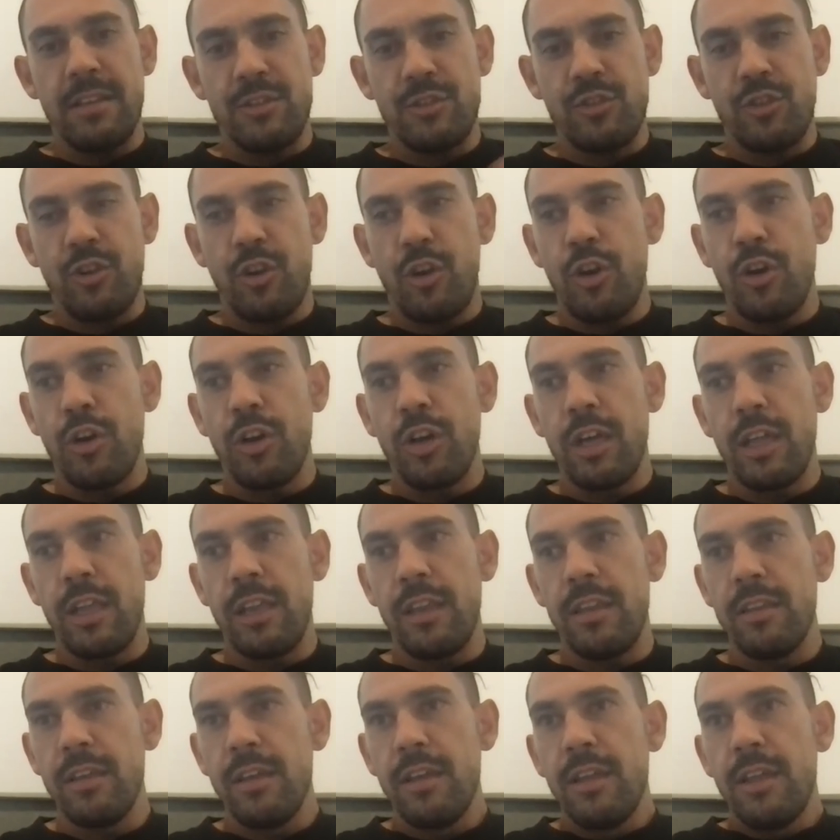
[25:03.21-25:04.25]
strong,
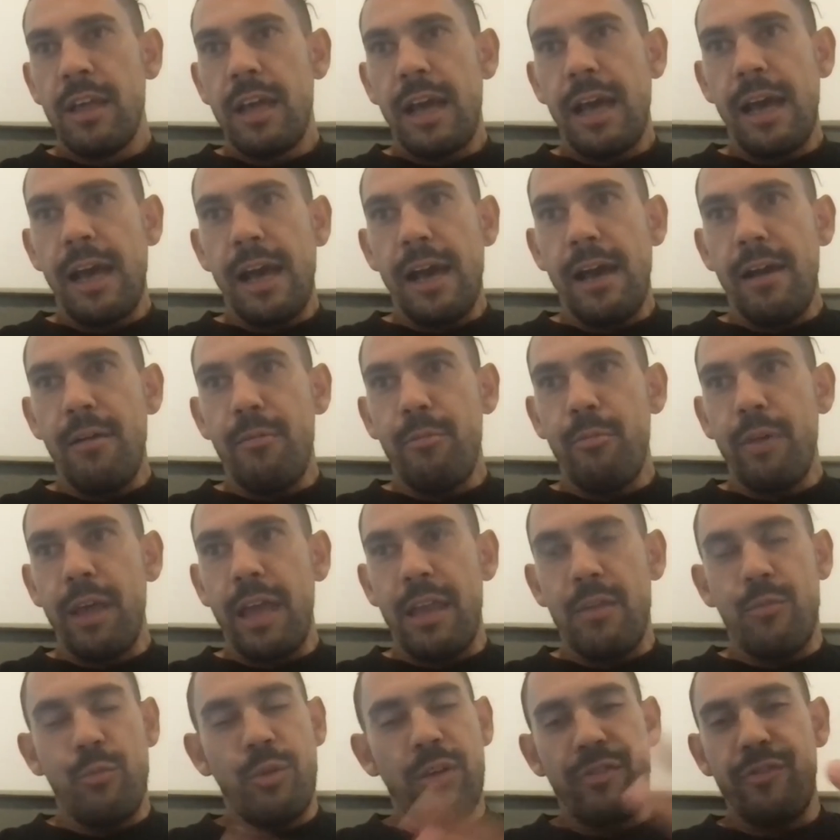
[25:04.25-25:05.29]

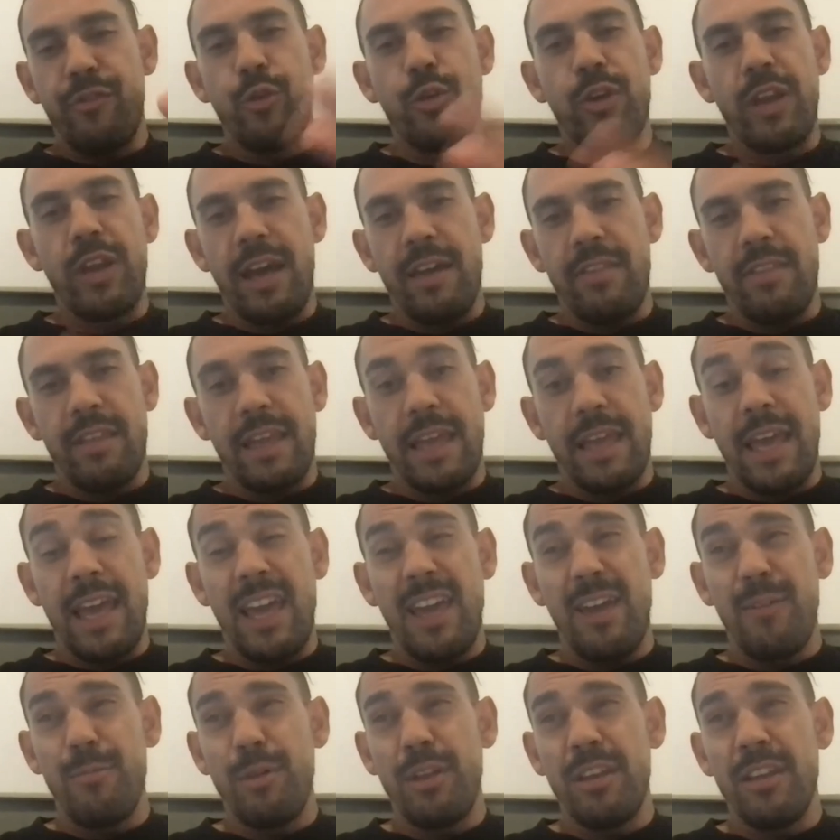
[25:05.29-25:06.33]
and we fought out the
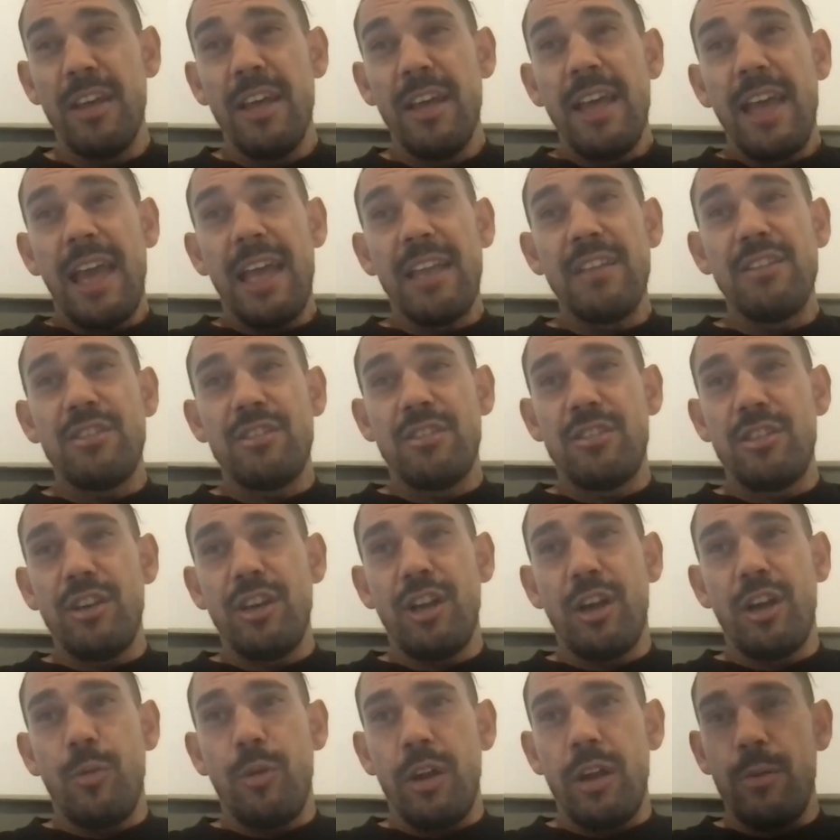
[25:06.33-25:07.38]
game. And you
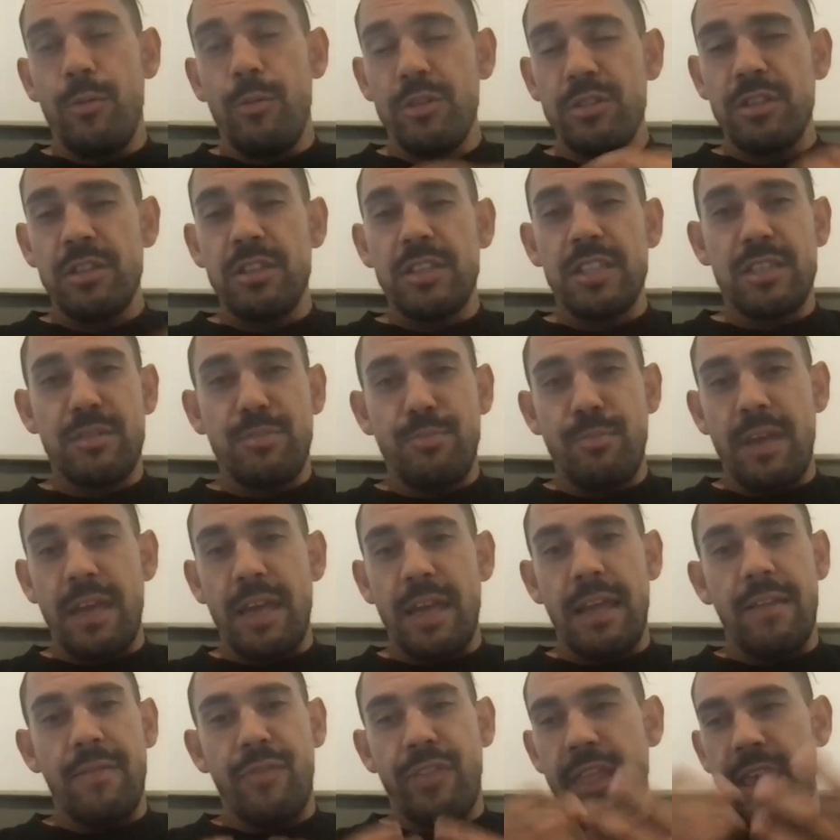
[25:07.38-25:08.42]
know what? It wasn't just
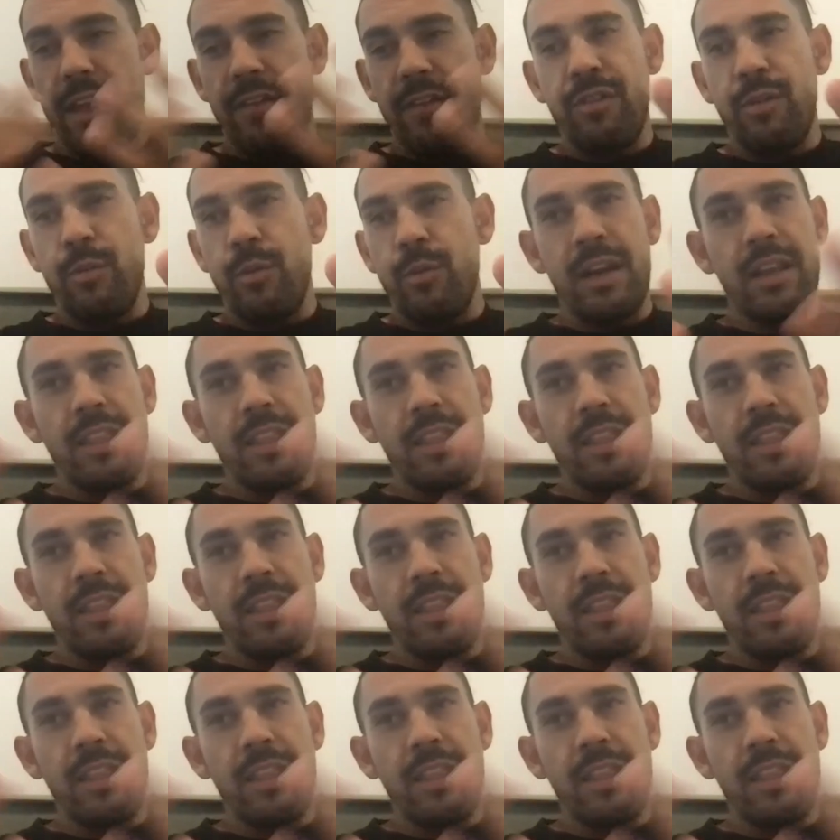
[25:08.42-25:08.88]
me. Everyone